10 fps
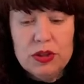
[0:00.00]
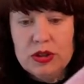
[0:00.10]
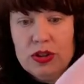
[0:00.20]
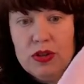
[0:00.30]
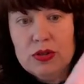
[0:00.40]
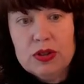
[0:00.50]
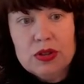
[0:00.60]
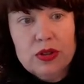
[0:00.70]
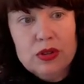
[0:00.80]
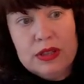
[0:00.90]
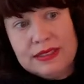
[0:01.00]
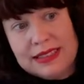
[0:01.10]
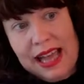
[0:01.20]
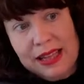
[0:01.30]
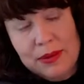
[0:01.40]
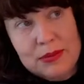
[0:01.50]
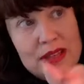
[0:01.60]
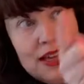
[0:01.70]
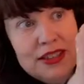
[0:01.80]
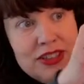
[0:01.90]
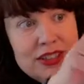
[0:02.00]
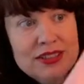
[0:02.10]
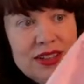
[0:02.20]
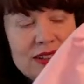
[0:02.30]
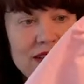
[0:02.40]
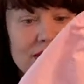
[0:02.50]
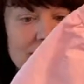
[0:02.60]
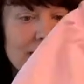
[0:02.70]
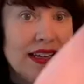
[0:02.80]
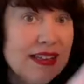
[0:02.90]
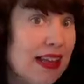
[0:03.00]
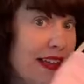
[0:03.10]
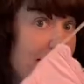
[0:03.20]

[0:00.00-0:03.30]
Cute little scalloped edges along the neckline